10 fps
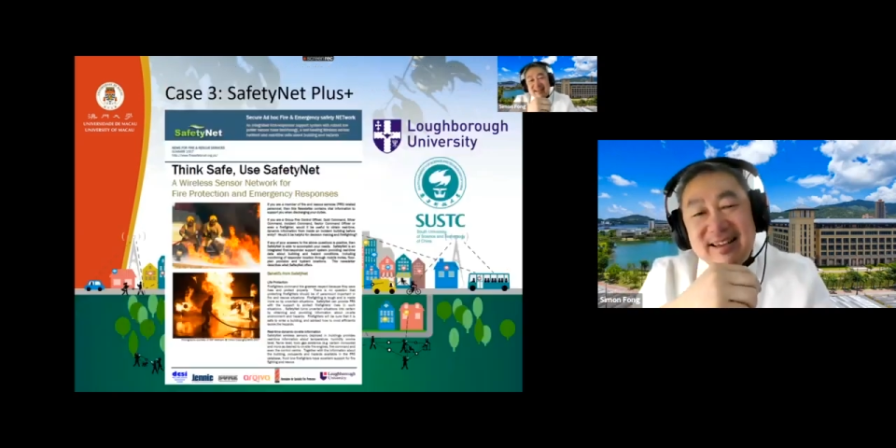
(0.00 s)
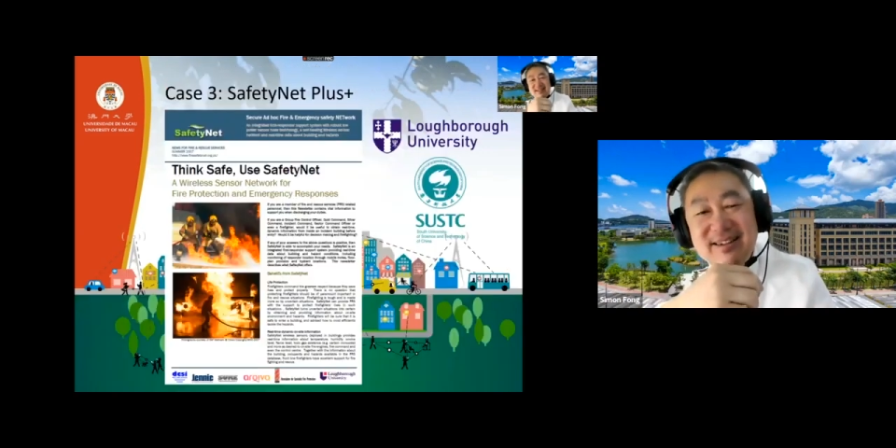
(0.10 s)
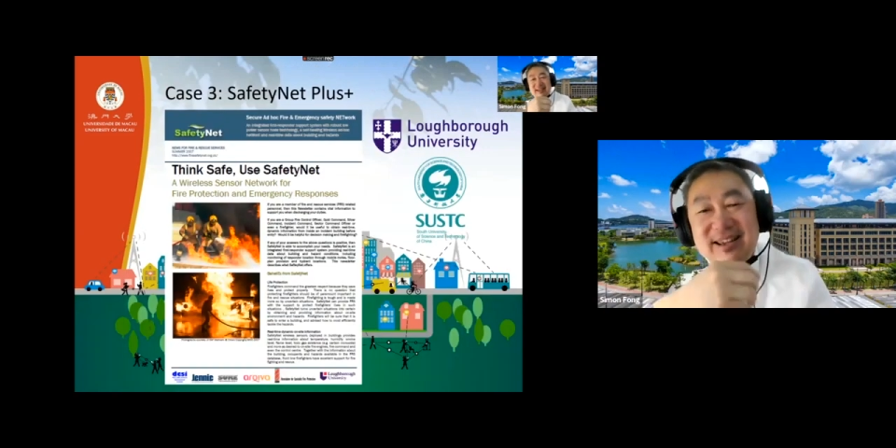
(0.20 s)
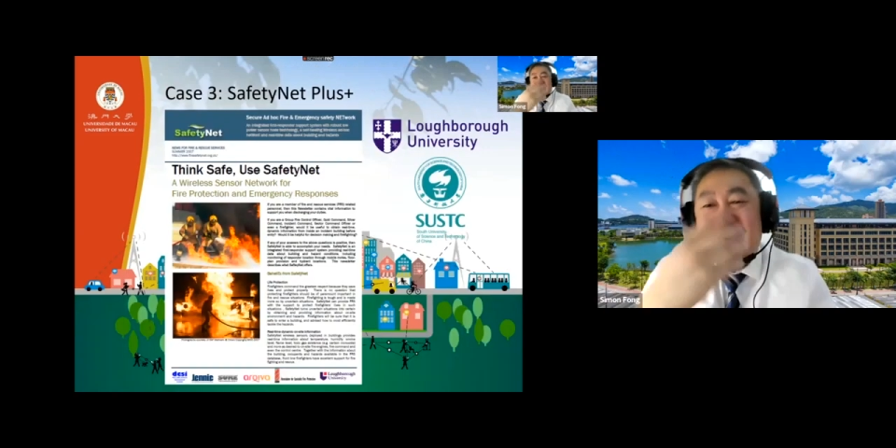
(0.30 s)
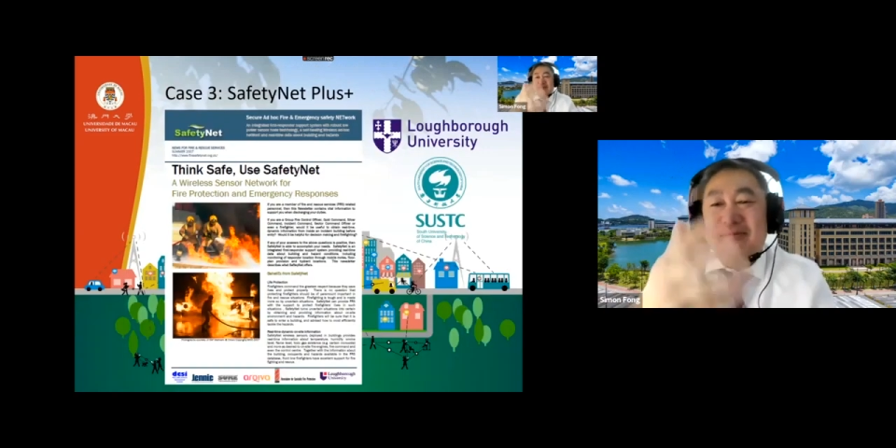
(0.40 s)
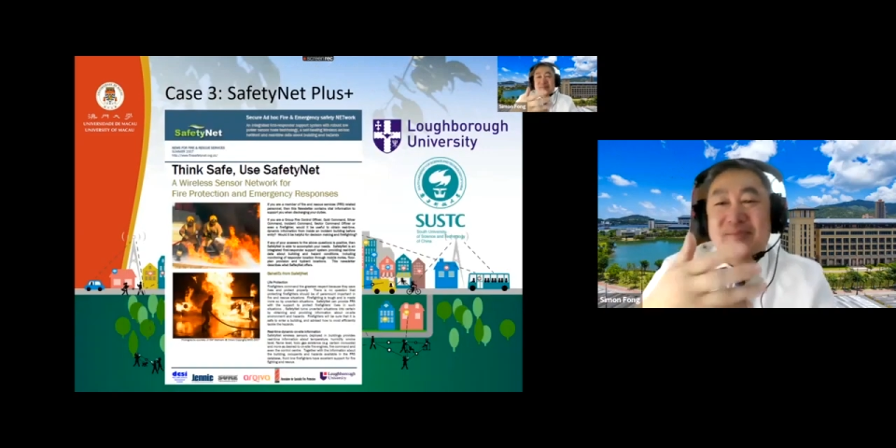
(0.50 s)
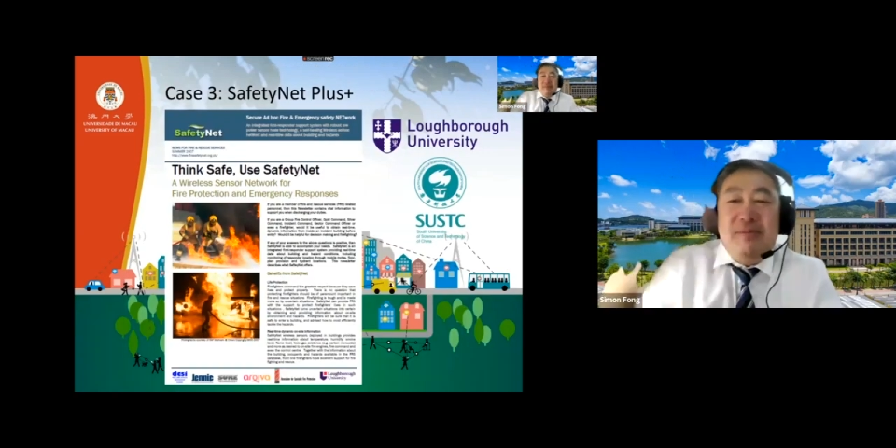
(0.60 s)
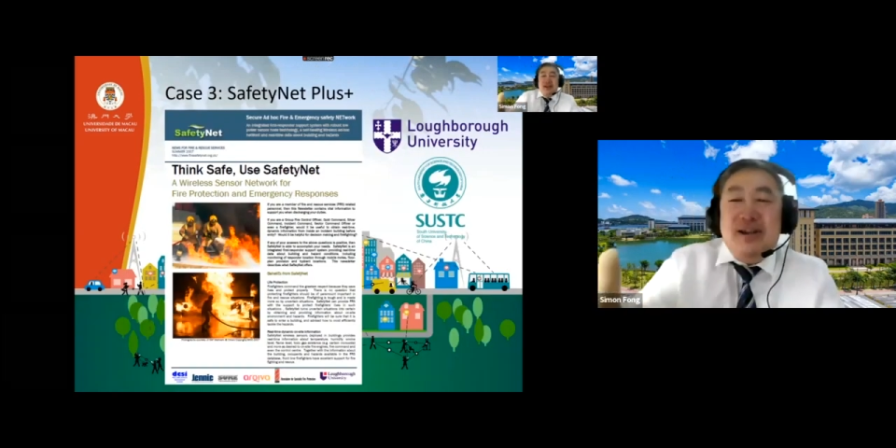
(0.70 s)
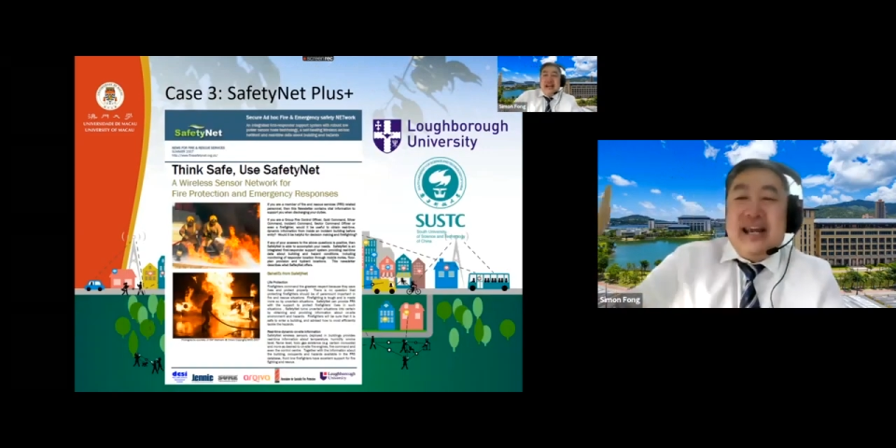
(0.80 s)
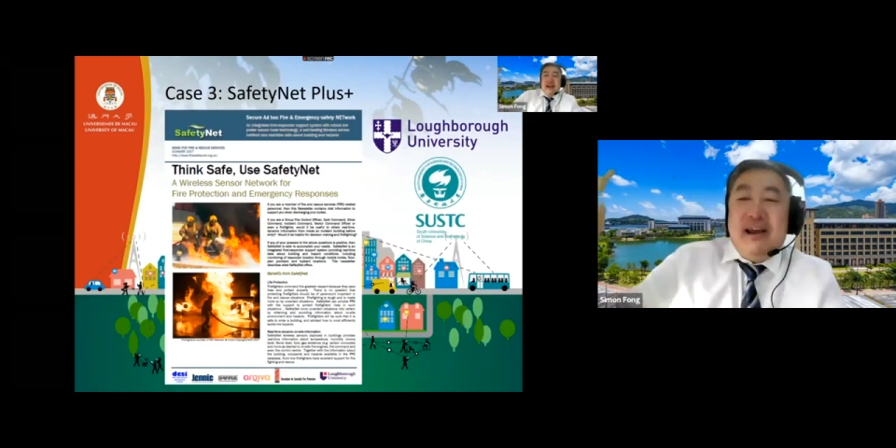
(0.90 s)
Yeah,
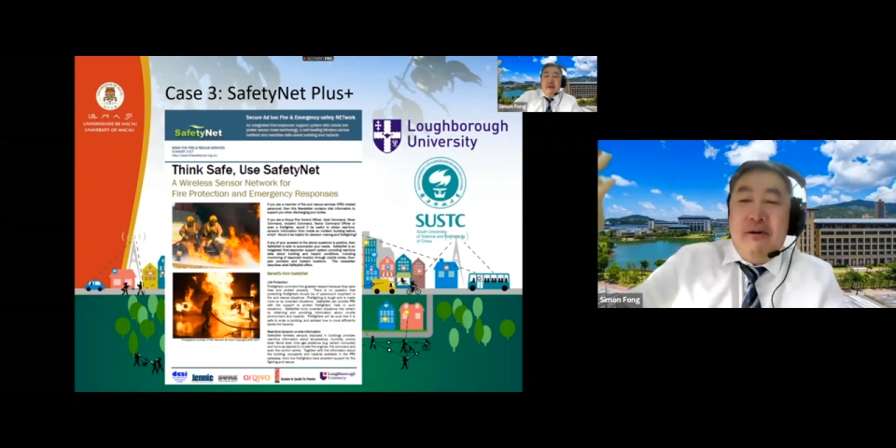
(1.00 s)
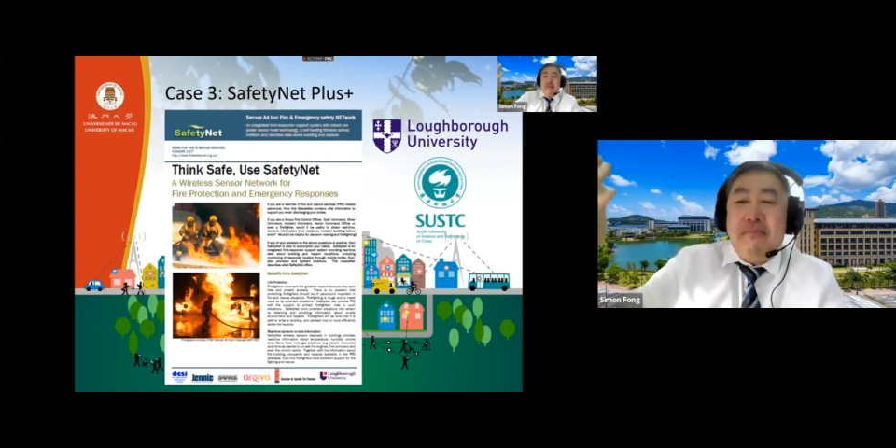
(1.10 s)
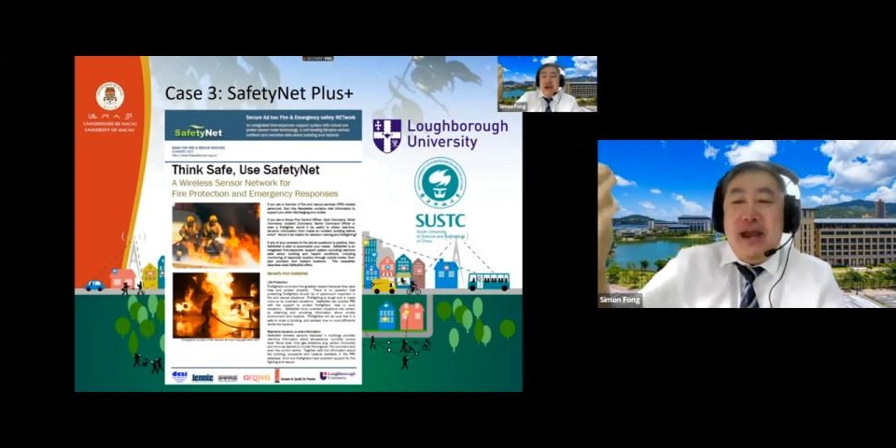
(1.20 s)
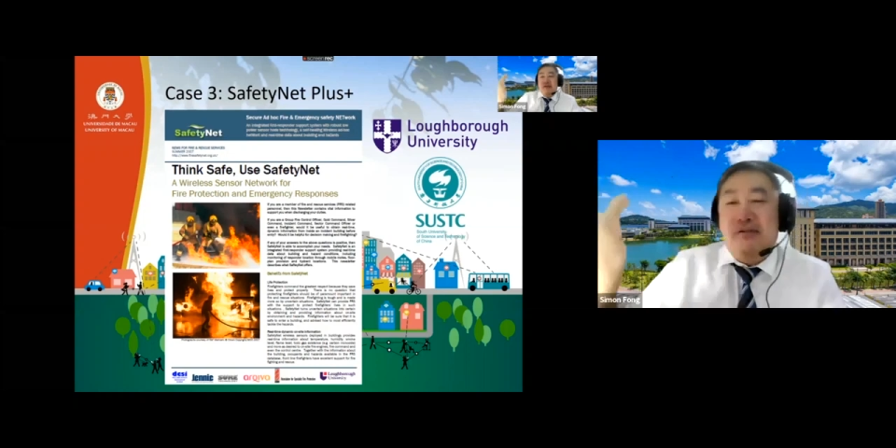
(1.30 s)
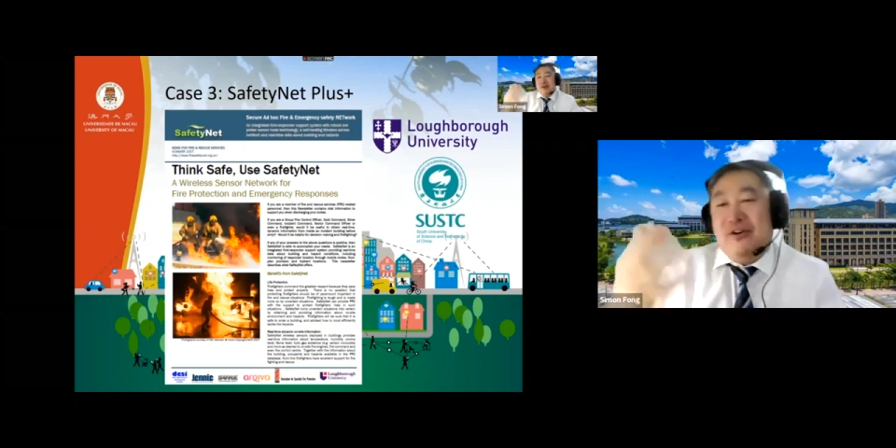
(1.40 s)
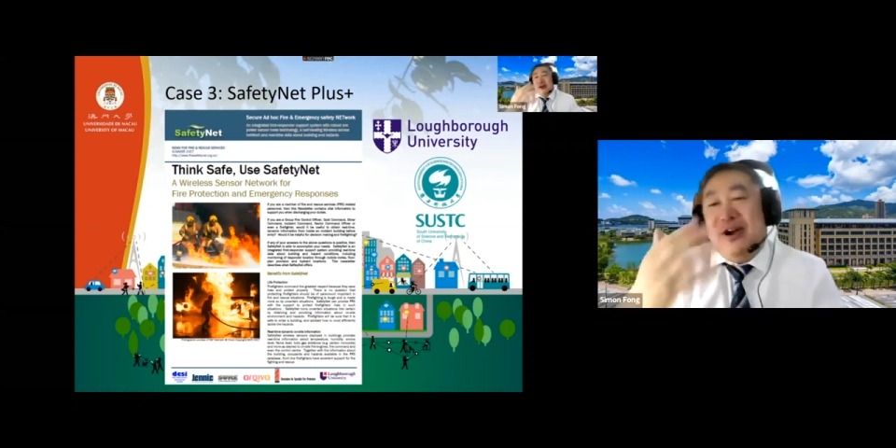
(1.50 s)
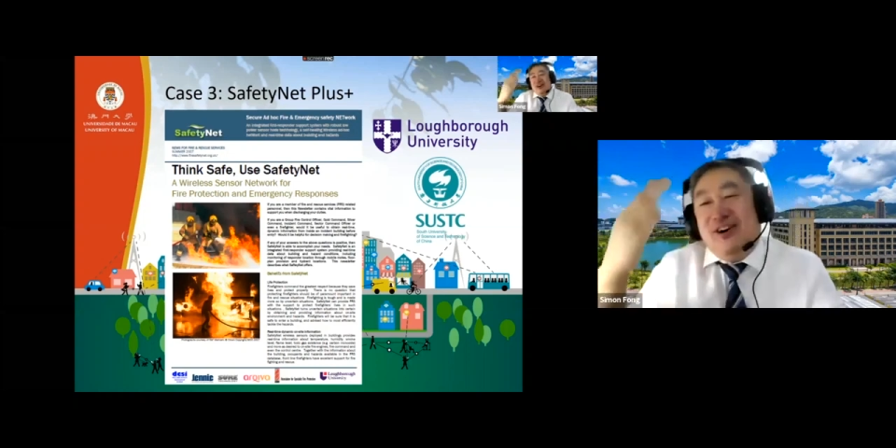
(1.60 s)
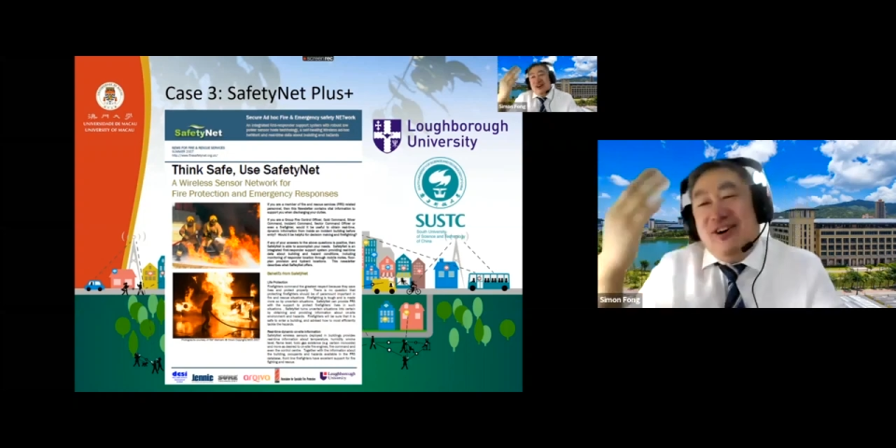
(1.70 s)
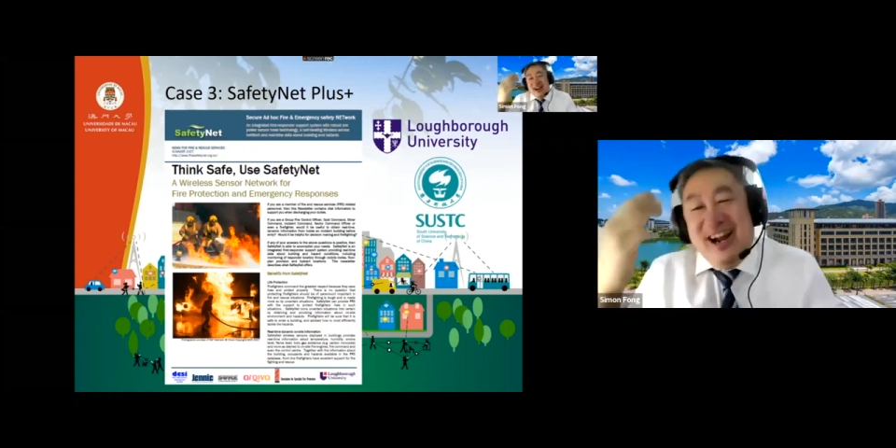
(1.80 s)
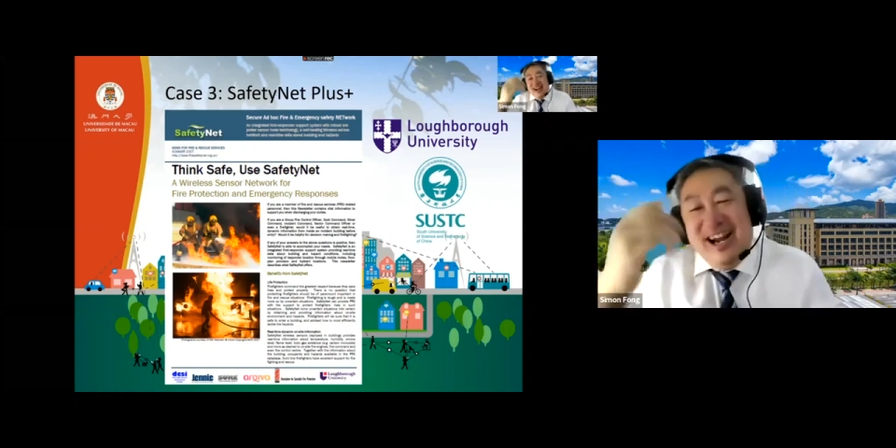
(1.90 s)
maybe they cannot bathe,
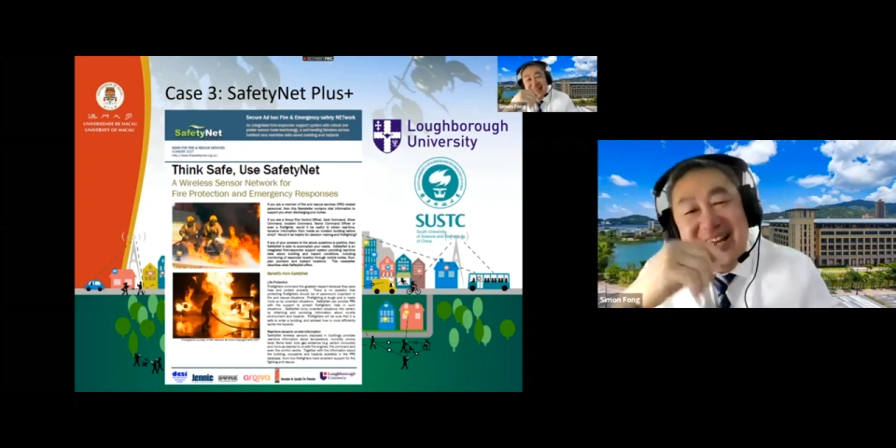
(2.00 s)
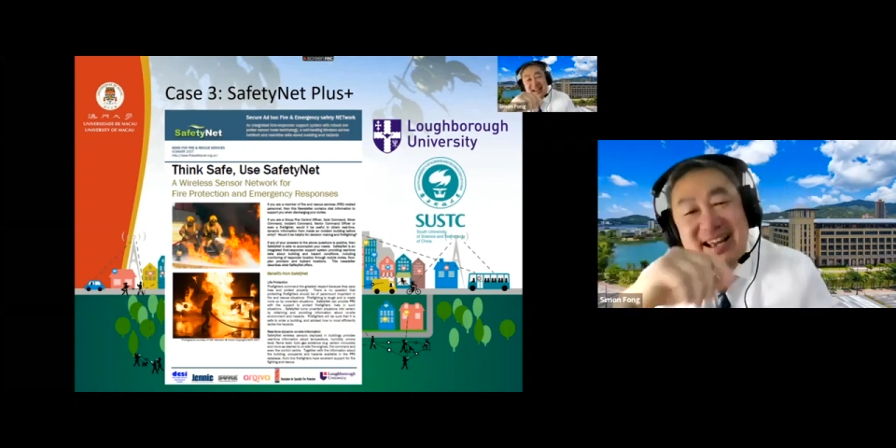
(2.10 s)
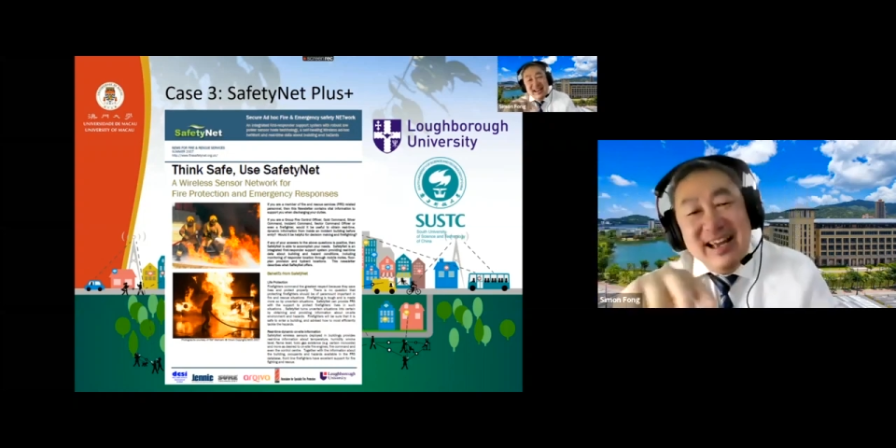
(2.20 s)
all right?